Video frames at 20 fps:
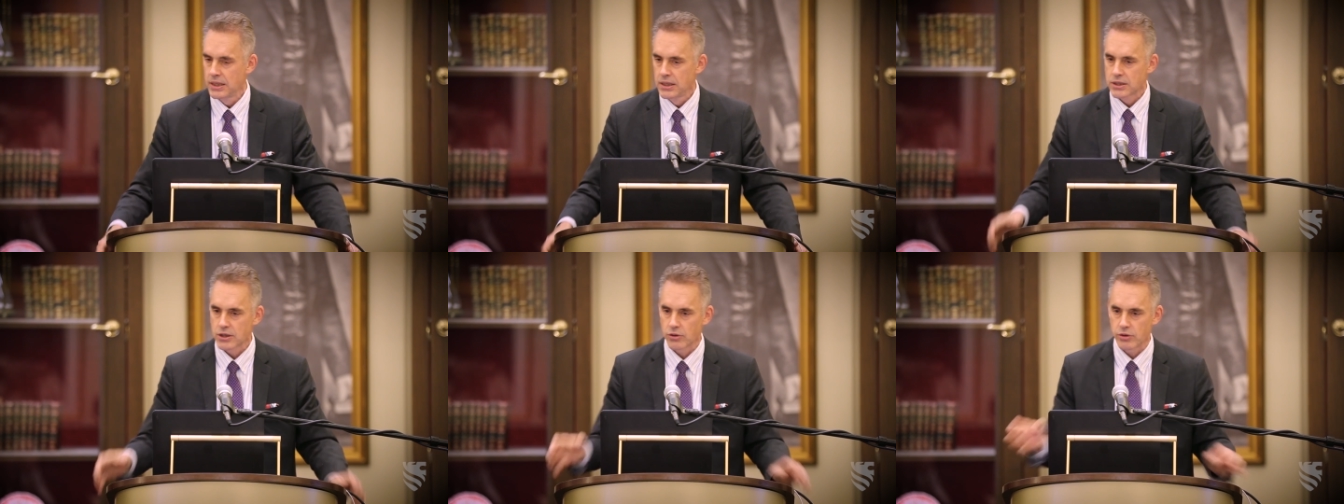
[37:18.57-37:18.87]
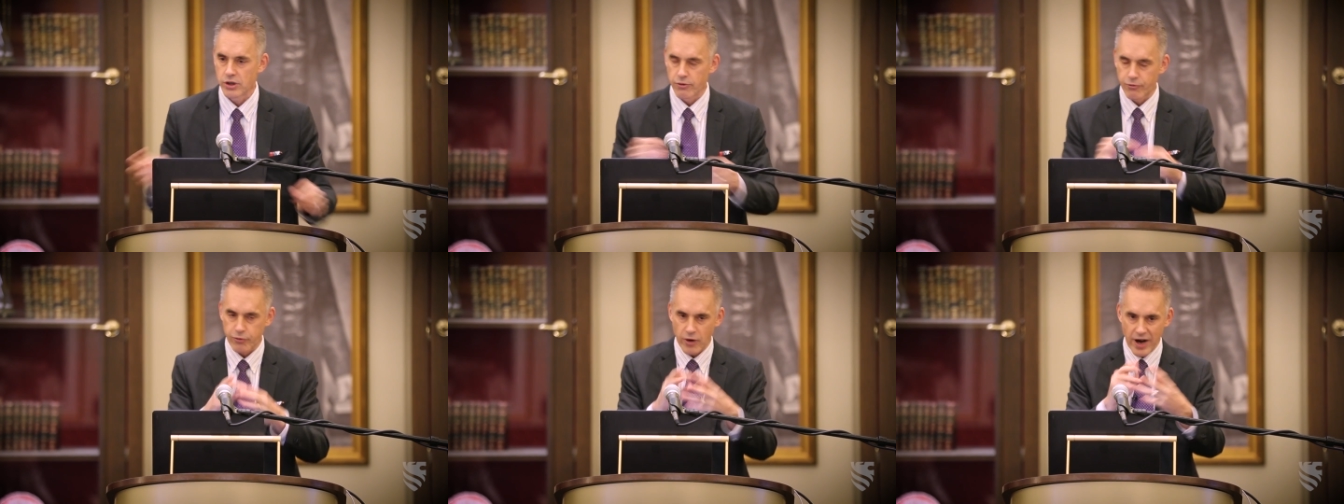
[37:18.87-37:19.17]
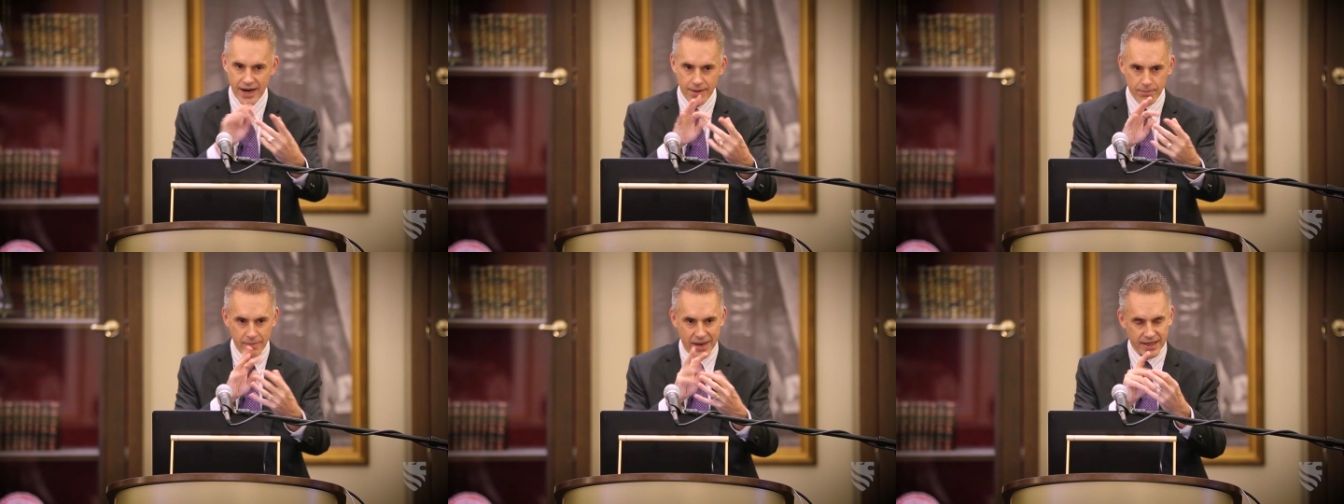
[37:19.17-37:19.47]
So you
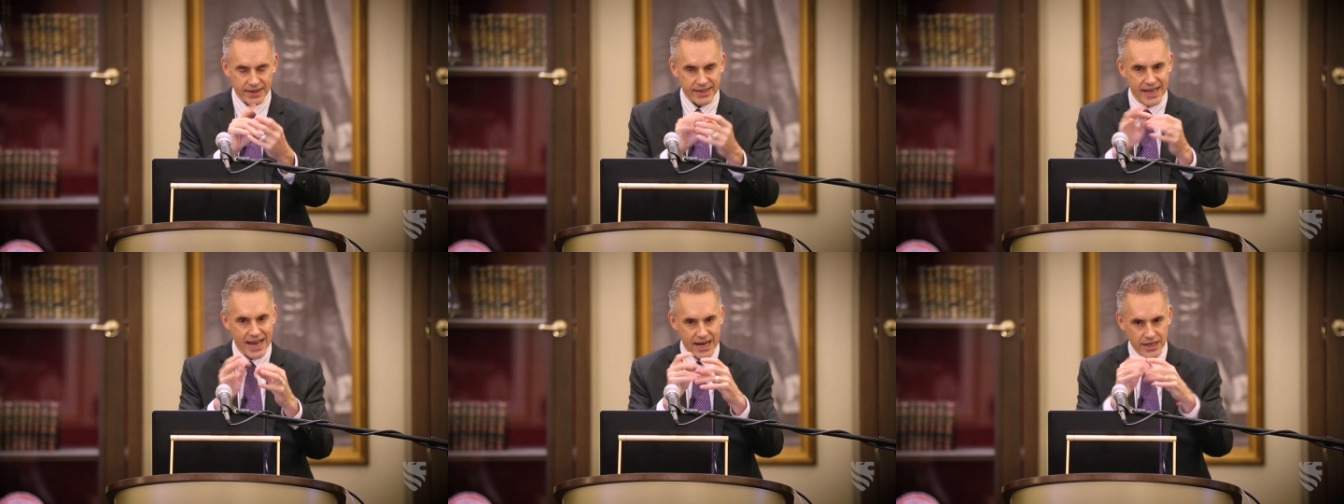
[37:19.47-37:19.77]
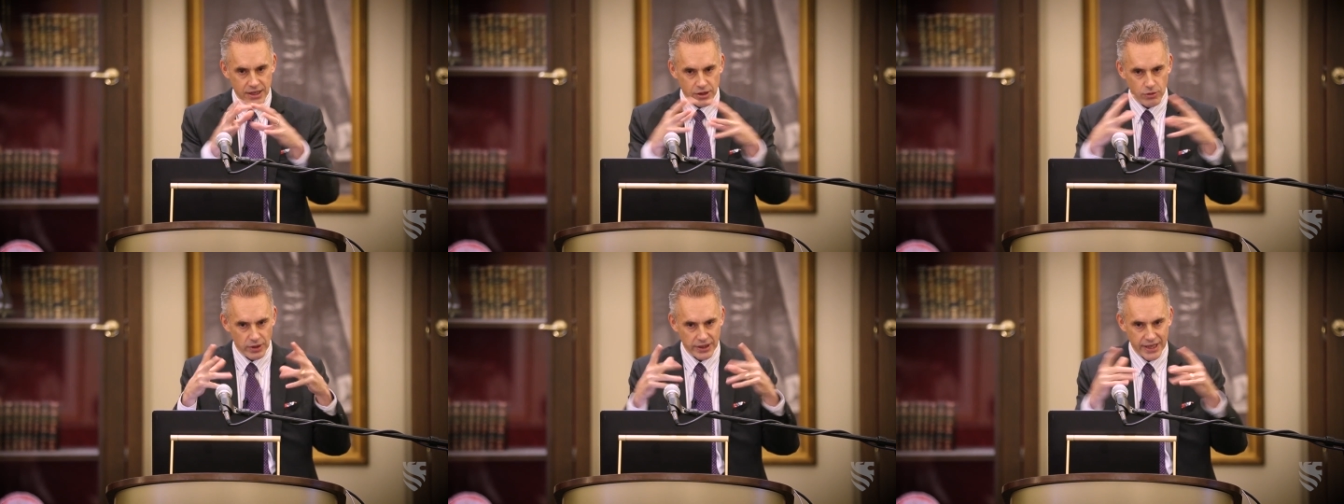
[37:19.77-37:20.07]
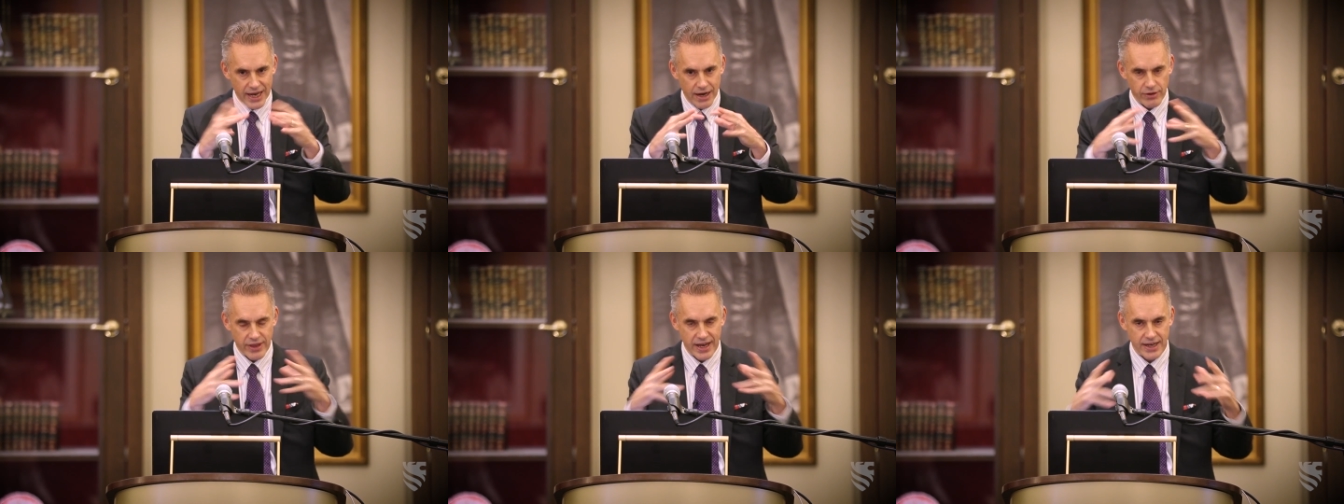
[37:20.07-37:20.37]
fragment that, you
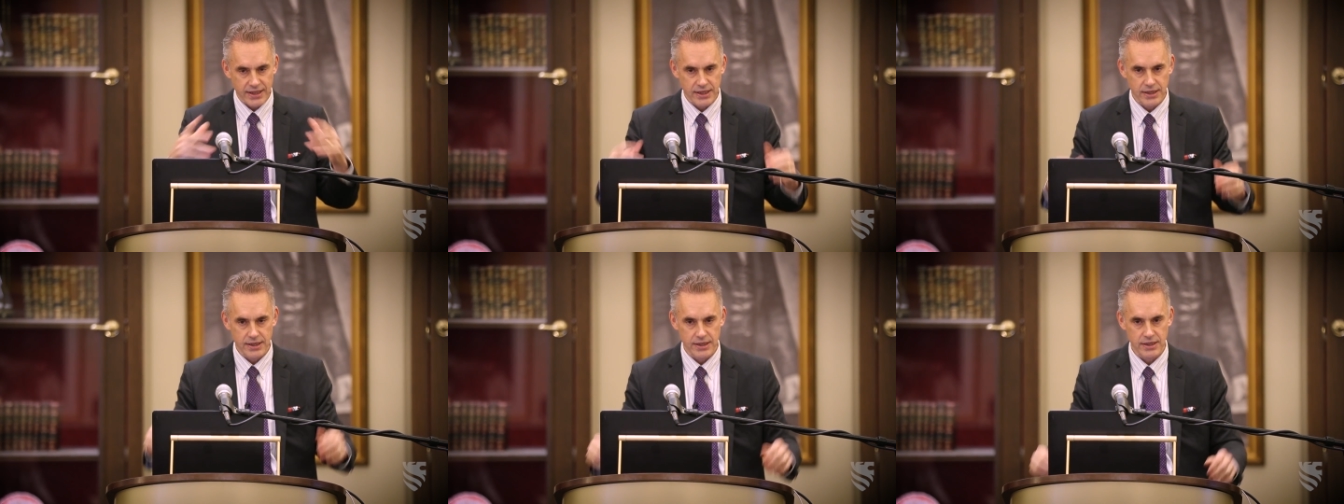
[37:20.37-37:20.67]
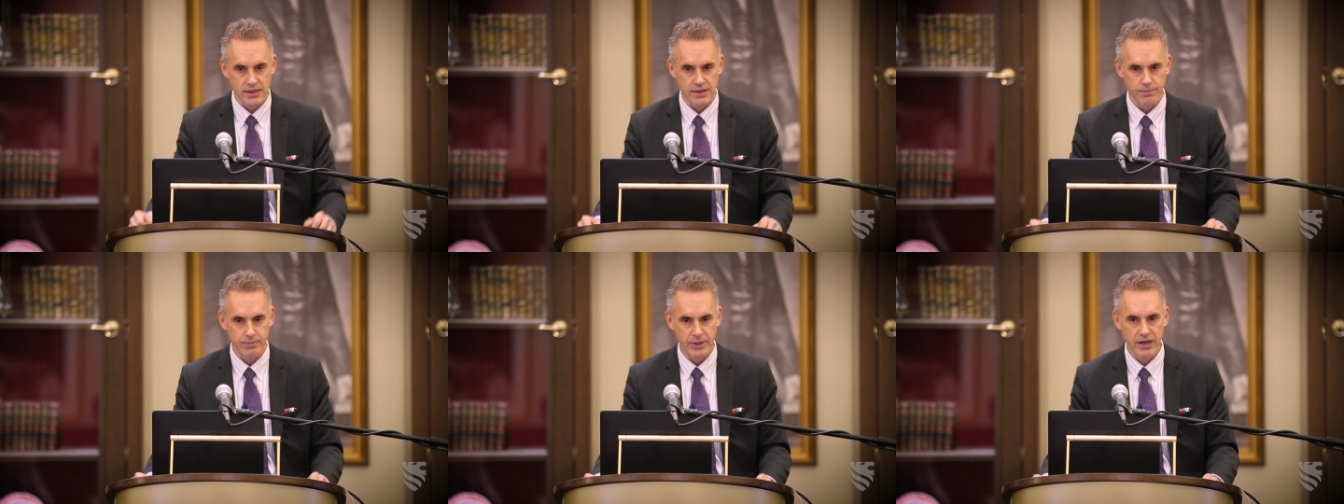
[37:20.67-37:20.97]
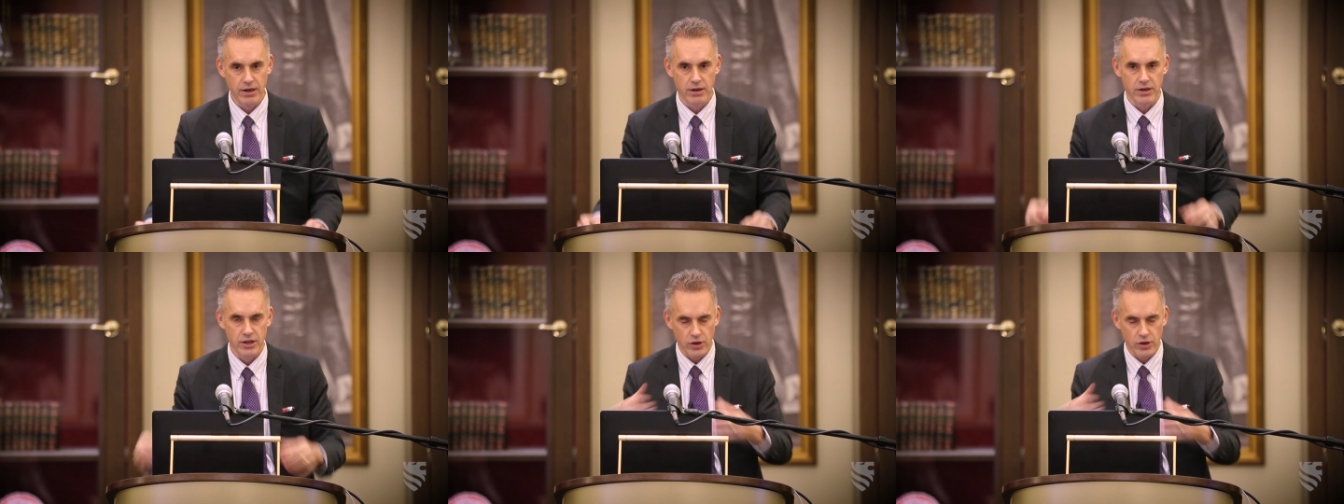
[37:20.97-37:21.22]
allow that to disappear,